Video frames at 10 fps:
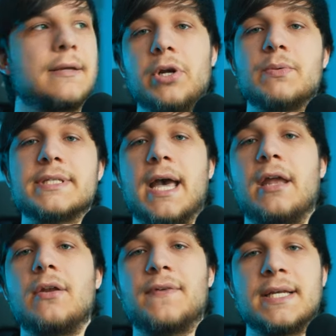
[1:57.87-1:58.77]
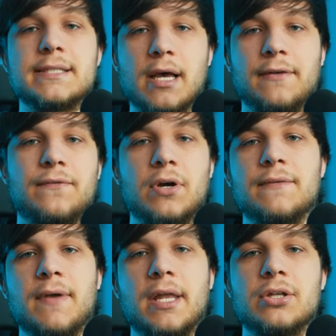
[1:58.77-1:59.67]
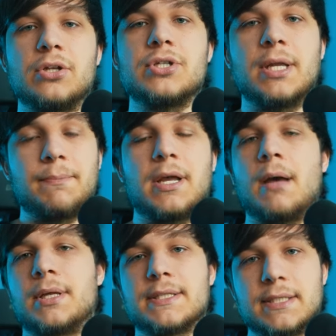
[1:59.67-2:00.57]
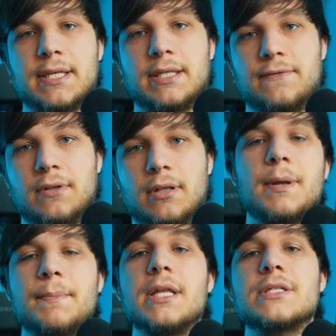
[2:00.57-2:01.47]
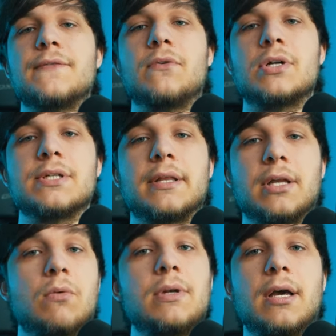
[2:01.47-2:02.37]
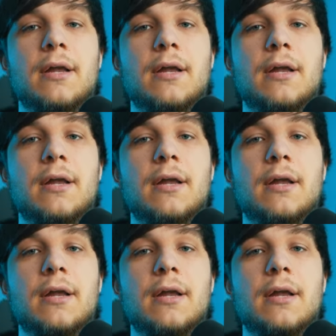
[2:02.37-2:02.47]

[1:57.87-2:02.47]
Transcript: which was kind of his unfair advantage in becoming successful. But money is of course not the only